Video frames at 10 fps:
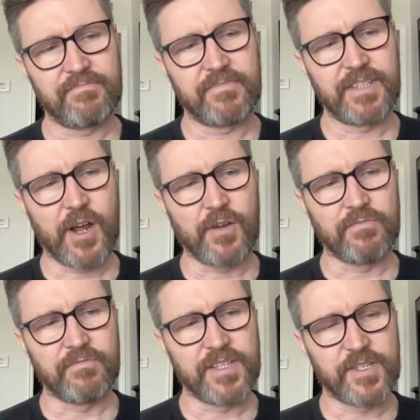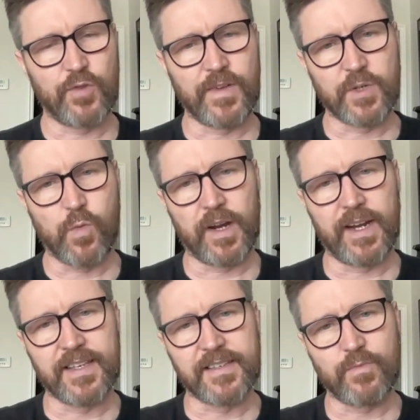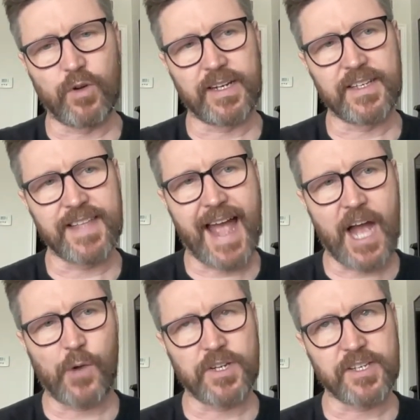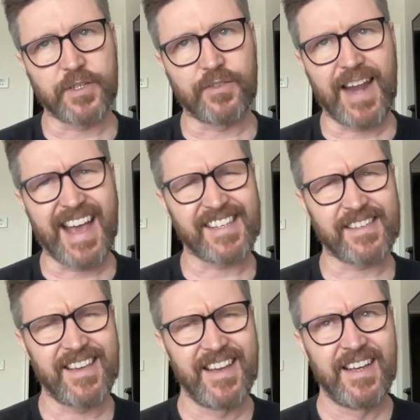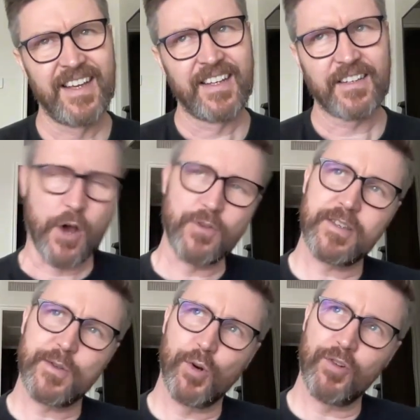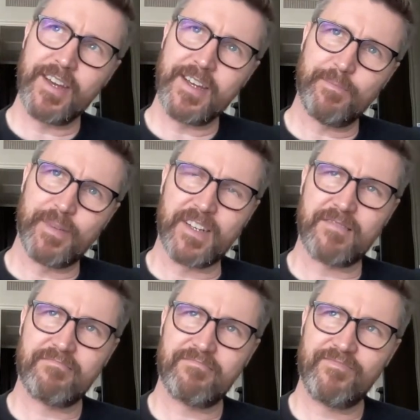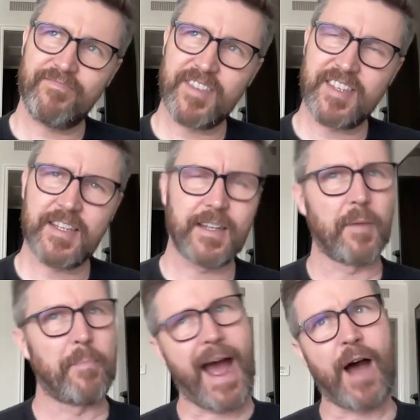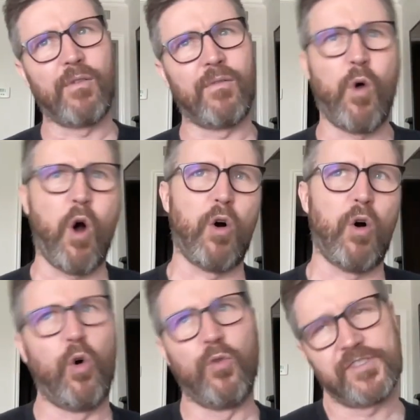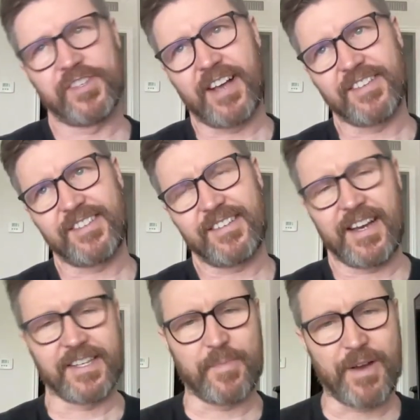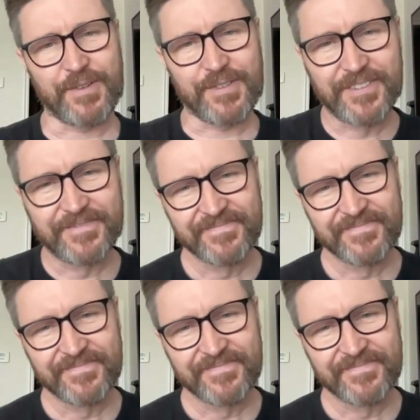you know, the story into what it is now, which is sort of less ghost story, but still about what haunts us, I suppose.